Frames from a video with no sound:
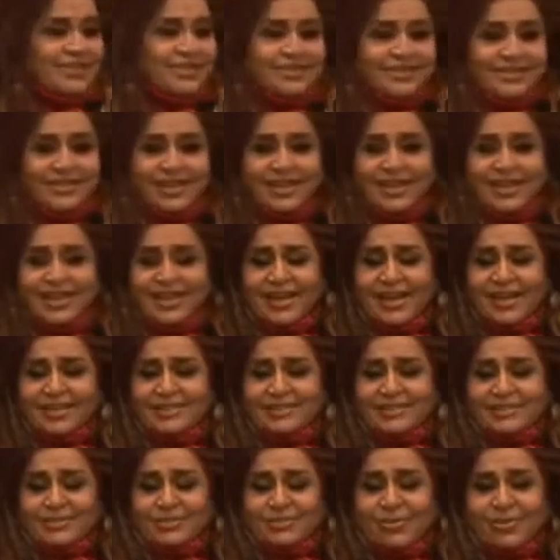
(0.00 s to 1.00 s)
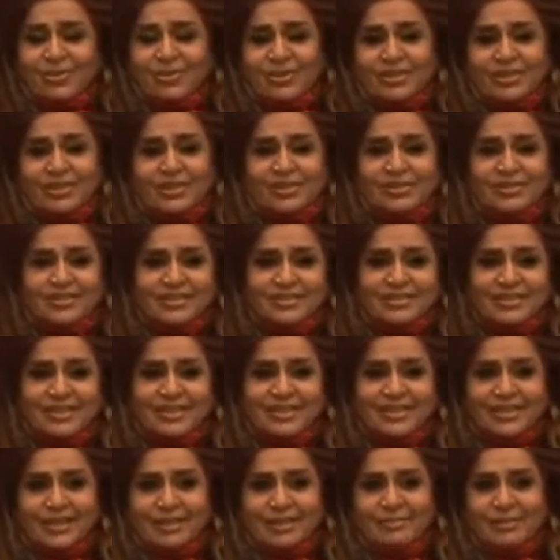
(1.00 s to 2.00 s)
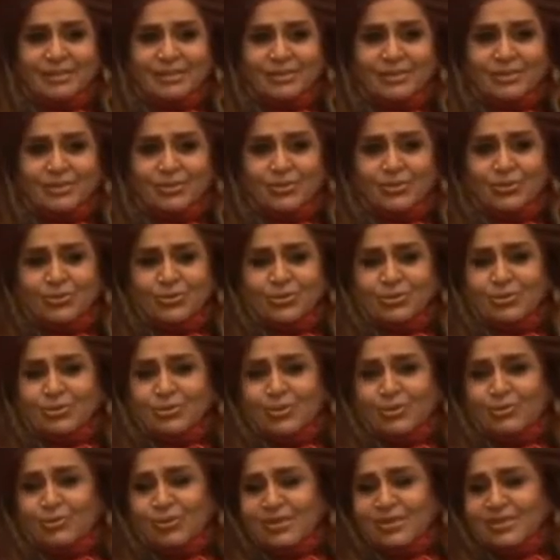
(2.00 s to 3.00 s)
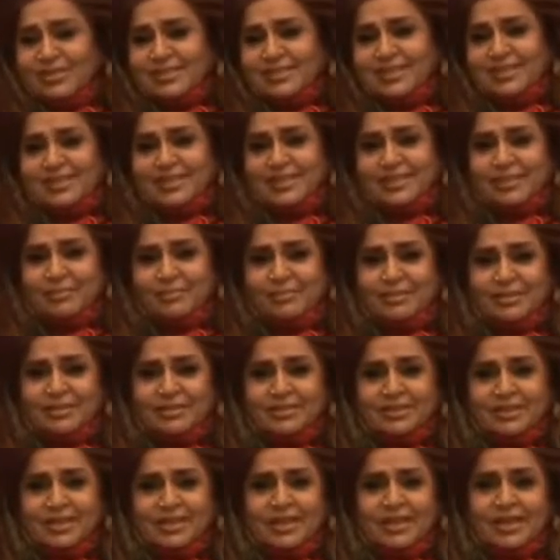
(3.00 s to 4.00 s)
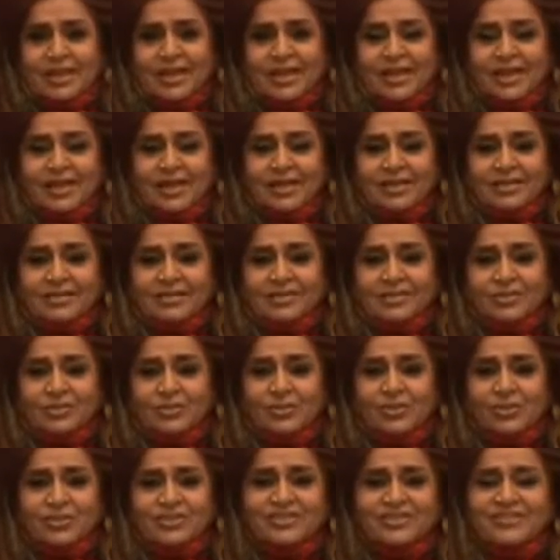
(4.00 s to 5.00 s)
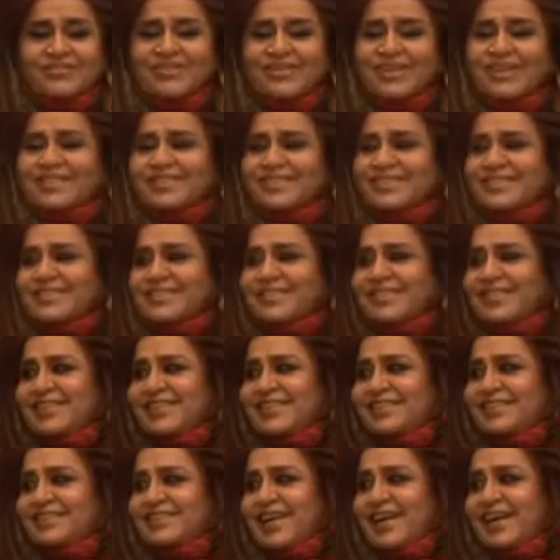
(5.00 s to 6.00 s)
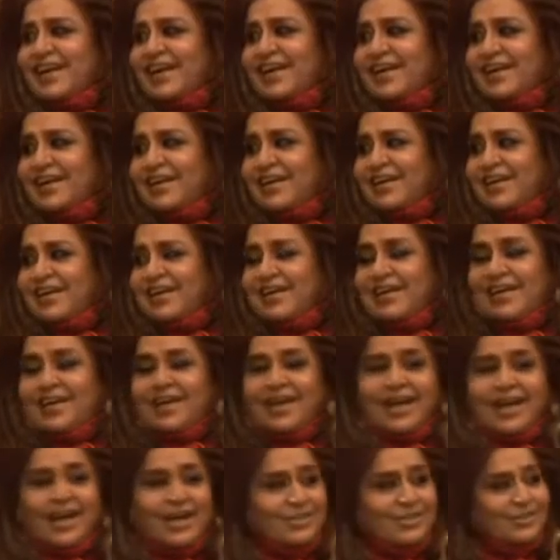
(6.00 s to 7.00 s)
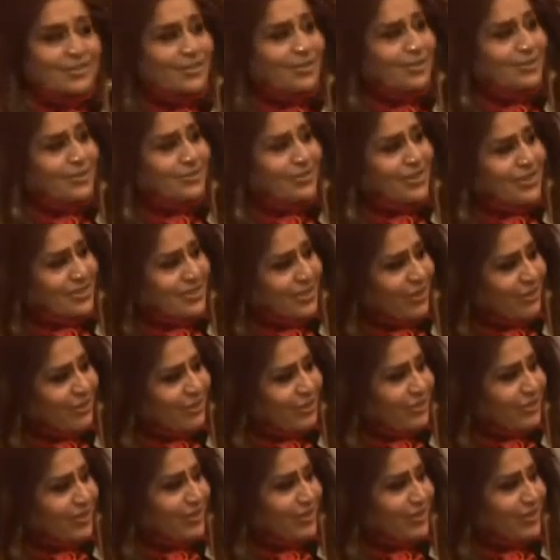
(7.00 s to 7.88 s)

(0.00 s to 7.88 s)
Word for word: There, as thought, they're selling chemicals, no good, the whole world is selling chemicals. I sold a civilization in a jar. I sold 3,000